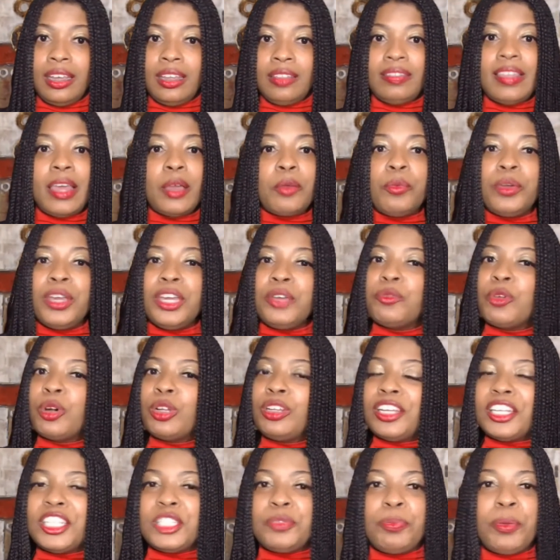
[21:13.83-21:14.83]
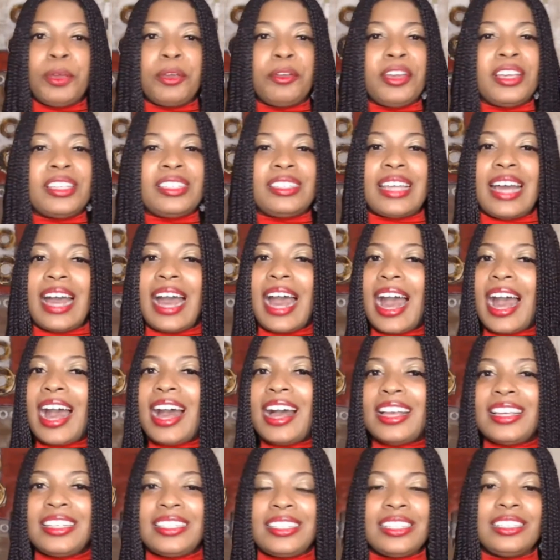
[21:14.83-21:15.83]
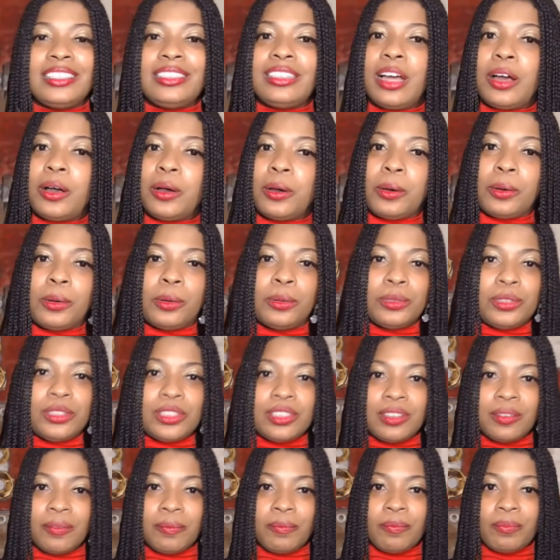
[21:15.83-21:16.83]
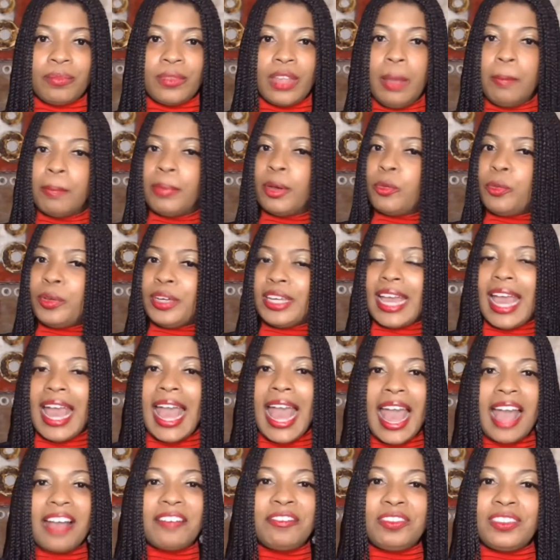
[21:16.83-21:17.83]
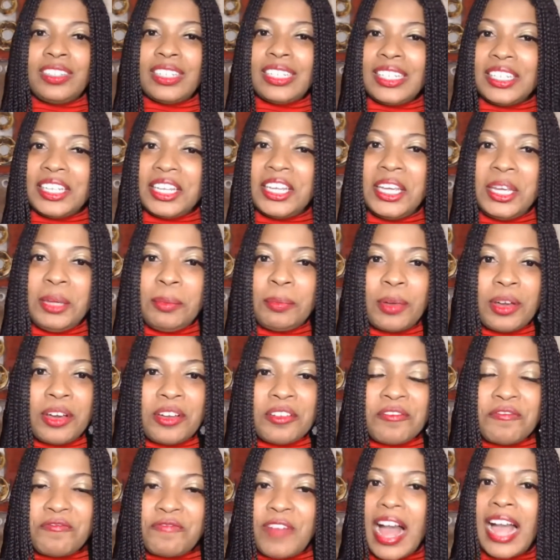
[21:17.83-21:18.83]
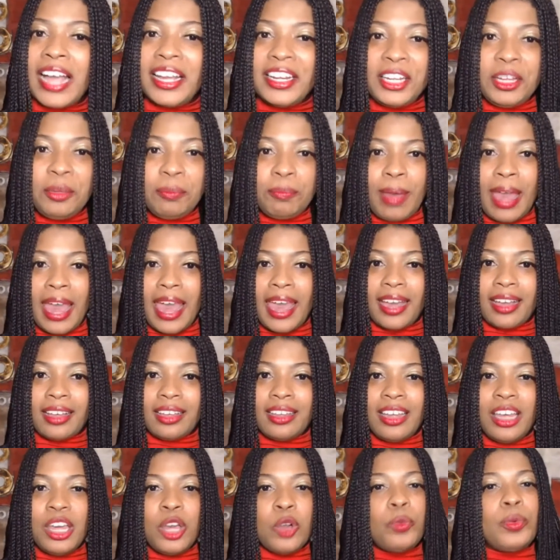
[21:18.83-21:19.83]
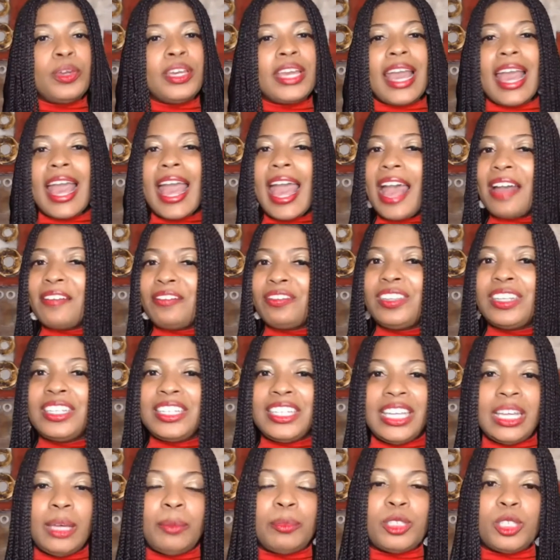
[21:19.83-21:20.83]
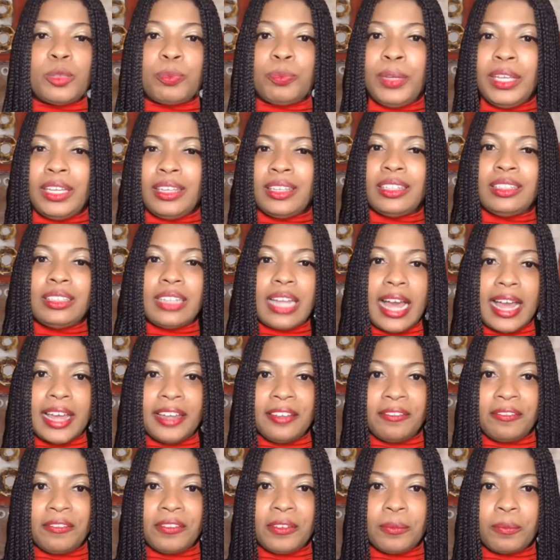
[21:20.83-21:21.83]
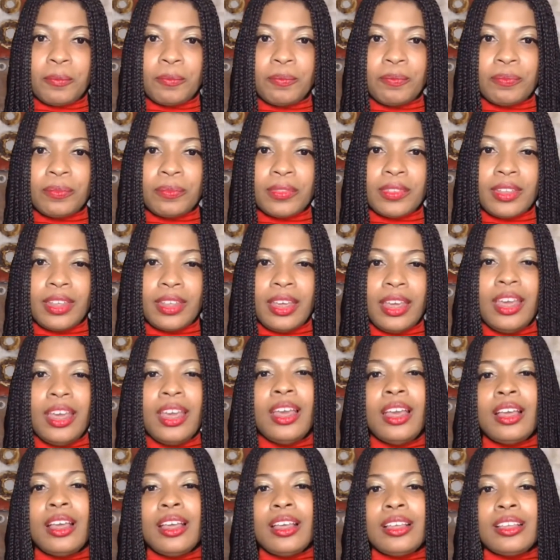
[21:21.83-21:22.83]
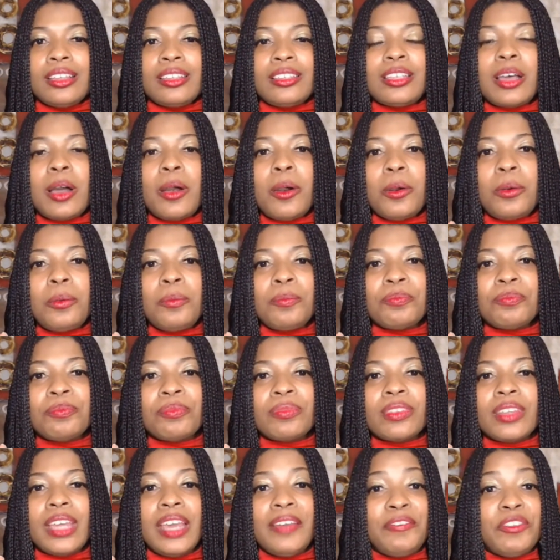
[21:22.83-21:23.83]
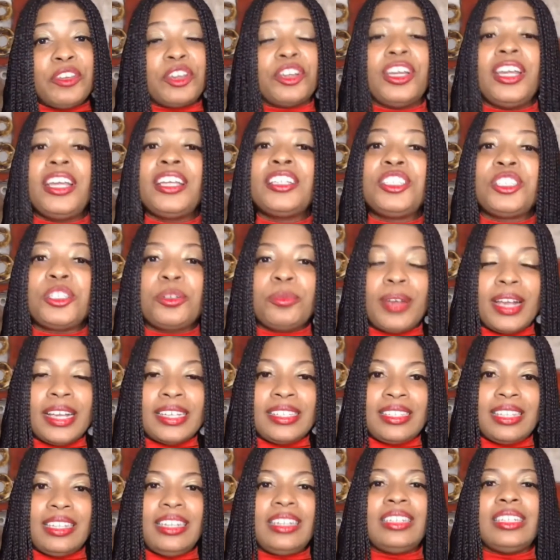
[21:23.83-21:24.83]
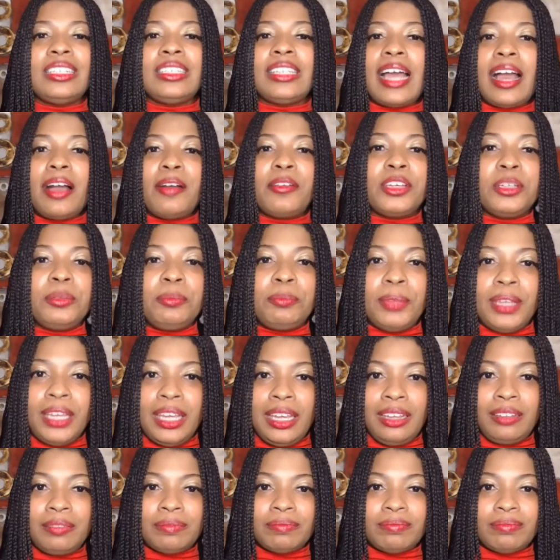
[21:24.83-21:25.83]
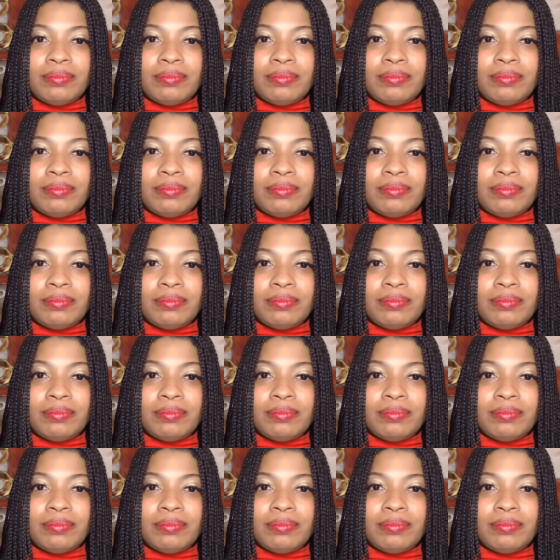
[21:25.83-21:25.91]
that we will experience the highs and lows, but we have to keep fighting back. We have to keep speaking life. So, if you're interested in allowing me